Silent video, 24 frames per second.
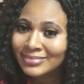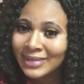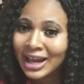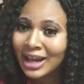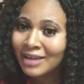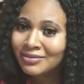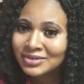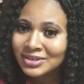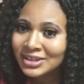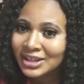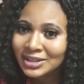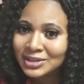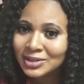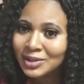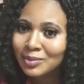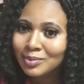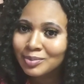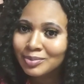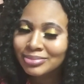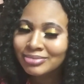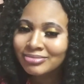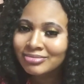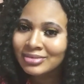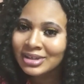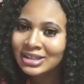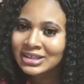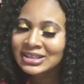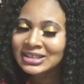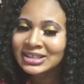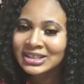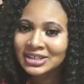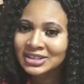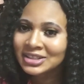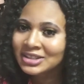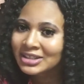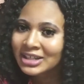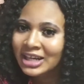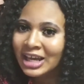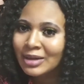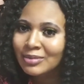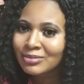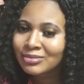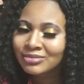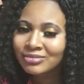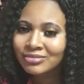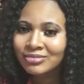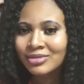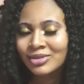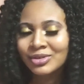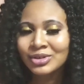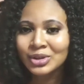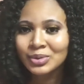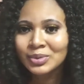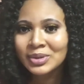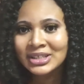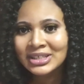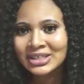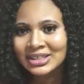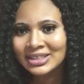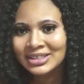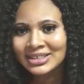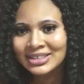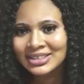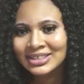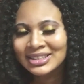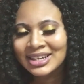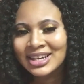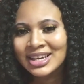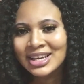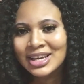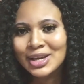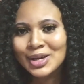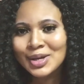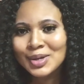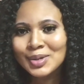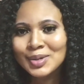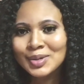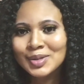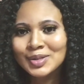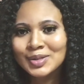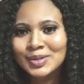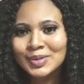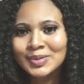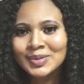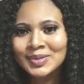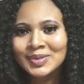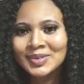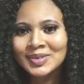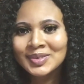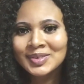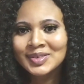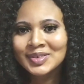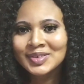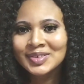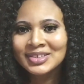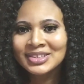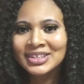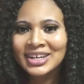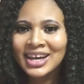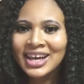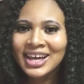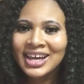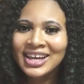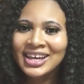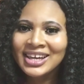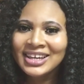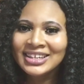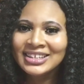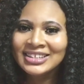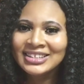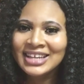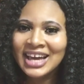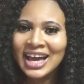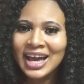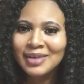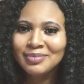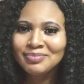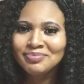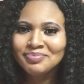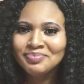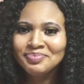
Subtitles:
have to get up at a certain time on the weekdays. So yeah.